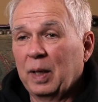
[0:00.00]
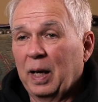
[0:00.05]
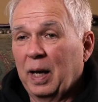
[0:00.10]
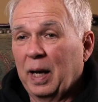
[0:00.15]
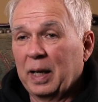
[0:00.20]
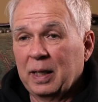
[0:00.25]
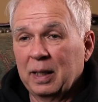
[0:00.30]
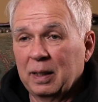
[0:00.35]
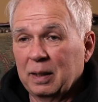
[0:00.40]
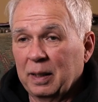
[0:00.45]

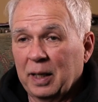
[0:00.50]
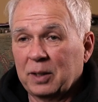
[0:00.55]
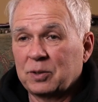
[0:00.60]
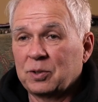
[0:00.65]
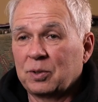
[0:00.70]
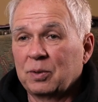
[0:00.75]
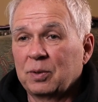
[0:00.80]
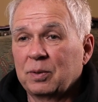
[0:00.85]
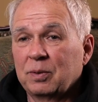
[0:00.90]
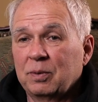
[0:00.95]
I get
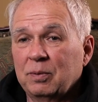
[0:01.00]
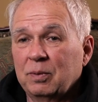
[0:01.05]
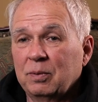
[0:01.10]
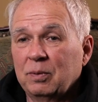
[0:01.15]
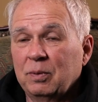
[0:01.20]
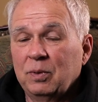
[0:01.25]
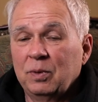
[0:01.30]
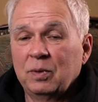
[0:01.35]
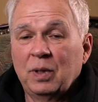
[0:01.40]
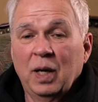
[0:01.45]
lectured,
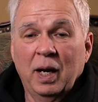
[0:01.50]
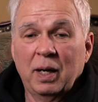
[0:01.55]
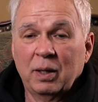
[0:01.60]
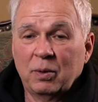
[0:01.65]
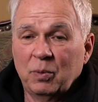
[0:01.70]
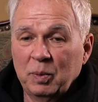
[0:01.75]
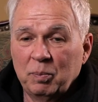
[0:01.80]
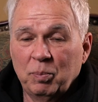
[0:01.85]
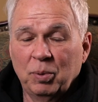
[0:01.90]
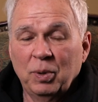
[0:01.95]
you gotta
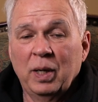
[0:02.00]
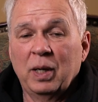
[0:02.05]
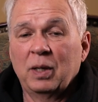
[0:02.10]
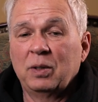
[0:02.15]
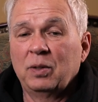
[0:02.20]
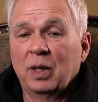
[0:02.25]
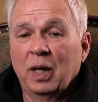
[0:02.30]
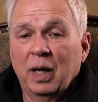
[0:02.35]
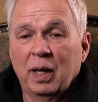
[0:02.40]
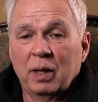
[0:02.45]
quit
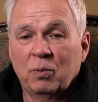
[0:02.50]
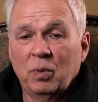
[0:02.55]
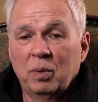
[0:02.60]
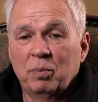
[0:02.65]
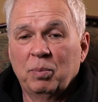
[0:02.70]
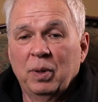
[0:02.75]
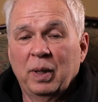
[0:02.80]
playing, you gotta quit